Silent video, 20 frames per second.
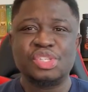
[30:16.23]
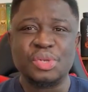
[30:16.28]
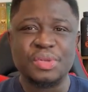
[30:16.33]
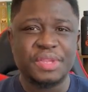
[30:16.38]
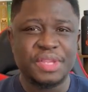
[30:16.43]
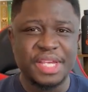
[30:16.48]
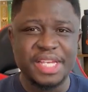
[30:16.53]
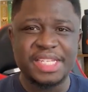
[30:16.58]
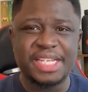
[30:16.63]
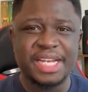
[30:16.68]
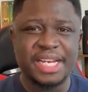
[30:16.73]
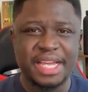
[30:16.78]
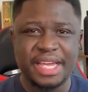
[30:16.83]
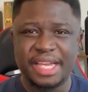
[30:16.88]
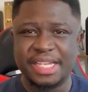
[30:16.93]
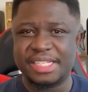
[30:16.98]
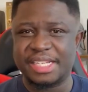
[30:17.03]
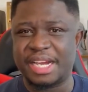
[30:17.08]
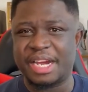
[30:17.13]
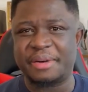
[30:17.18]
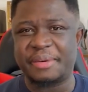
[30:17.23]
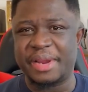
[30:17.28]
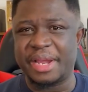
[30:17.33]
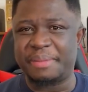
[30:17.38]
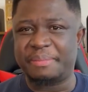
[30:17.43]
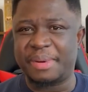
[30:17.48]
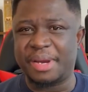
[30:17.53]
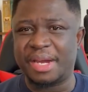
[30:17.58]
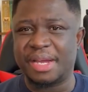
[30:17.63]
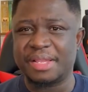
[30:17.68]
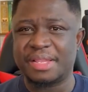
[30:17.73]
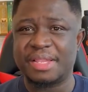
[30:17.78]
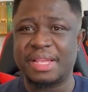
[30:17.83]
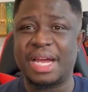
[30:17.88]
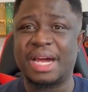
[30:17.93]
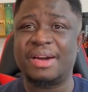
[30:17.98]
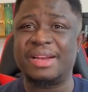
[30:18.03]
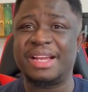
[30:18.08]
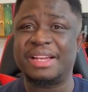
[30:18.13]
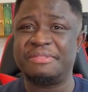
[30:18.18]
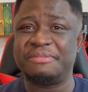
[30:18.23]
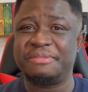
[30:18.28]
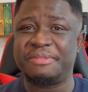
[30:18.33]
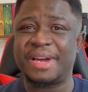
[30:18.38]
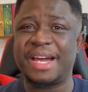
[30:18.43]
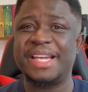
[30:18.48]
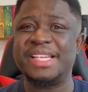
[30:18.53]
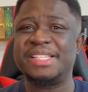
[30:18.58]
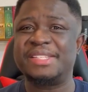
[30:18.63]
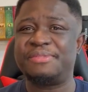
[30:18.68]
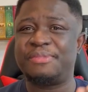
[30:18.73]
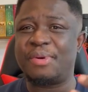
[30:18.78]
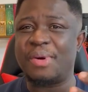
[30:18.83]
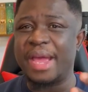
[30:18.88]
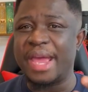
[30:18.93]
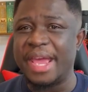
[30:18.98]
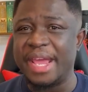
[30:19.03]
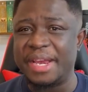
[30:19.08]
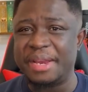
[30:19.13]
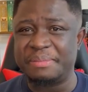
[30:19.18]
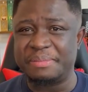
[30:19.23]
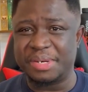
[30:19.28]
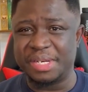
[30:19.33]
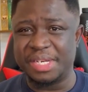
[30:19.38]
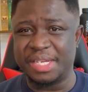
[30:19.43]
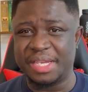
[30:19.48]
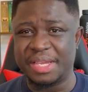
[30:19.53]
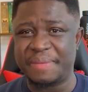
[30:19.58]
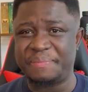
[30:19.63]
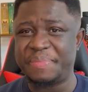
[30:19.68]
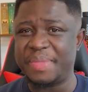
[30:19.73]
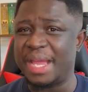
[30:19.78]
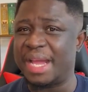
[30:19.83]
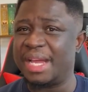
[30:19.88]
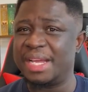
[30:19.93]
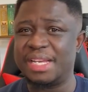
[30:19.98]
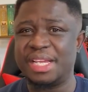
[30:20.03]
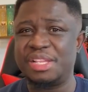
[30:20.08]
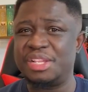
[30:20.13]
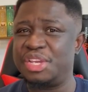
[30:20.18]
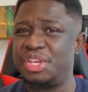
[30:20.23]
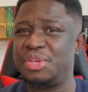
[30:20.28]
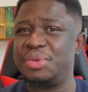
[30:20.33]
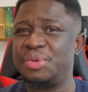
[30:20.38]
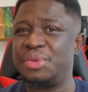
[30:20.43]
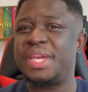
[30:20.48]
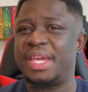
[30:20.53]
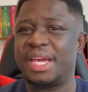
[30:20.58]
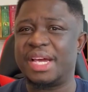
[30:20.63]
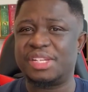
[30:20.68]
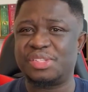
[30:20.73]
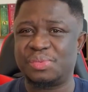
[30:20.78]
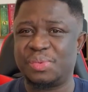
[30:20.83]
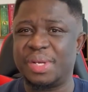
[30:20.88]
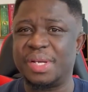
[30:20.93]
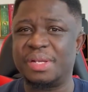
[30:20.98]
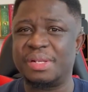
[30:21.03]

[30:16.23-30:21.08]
So these are the 8 career paths I would advise for anybody. And in the UK as